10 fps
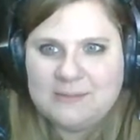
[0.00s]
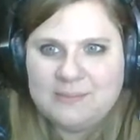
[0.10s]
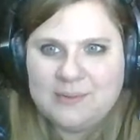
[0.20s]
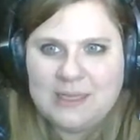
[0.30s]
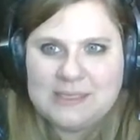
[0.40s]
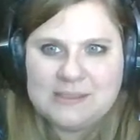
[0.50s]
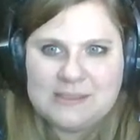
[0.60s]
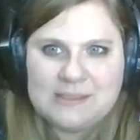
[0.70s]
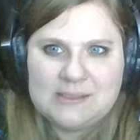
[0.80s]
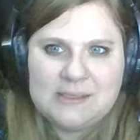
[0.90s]

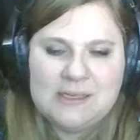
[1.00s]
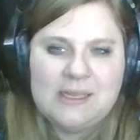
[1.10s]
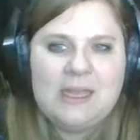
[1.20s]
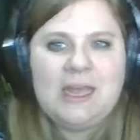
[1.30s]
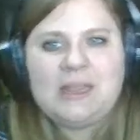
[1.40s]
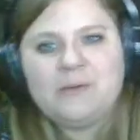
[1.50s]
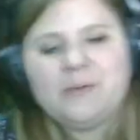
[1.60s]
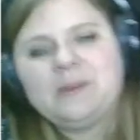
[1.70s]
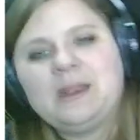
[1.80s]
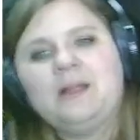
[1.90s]
blends. And then we
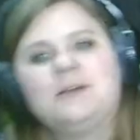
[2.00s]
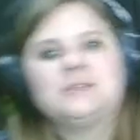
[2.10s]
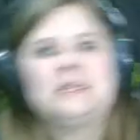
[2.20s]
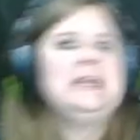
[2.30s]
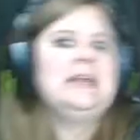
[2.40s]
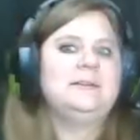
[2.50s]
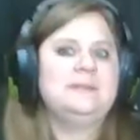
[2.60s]
put arrows on the end.